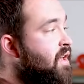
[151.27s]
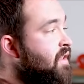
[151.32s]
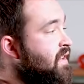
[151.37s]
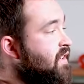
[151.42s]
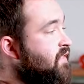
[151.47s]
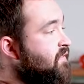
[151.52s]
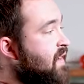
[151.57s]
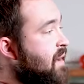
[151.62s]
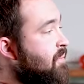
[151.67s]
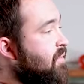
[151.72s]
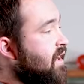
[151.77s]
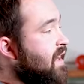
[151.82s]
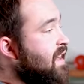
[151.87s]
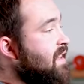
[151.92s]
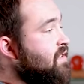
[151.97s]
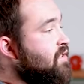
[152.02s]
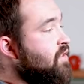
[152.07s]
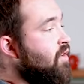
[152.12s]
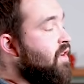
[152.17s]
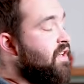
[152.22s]
This fabric
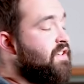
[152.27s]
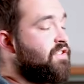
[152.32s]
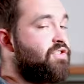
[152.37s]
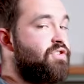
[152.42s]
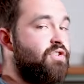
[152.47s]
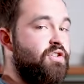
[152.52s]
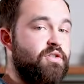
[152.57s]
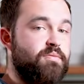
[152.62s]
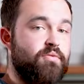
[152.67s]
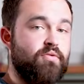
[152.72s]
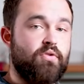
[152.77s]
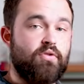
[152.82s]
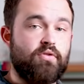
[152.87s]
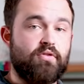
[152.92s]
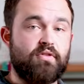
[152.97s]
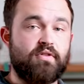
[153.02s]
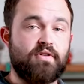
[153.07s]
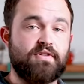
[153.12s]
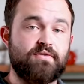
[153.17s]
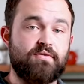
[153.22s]
is not as durable
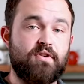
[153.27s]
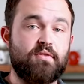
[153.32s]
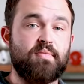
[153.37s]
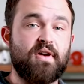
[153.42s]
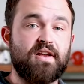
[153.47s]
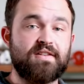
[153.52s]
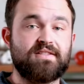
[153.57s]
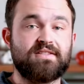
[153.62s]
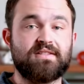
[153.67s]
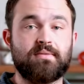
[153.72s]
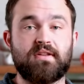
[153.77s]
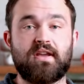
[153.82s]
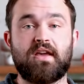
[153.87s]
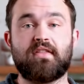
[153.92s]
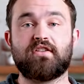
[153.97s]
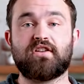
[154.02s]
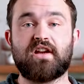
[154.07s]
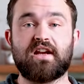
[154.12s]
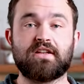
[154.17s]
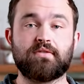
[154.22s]
or as robust as some of the
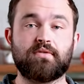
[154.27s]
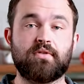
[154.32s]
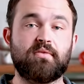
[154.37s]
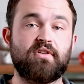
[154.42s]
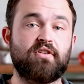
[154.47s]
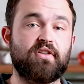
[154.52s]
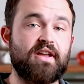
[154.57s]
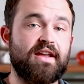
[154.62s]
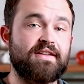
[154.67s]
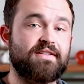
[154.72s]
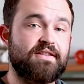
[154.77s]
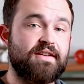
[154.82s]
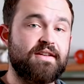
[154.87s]
other jackets we're going to be looking at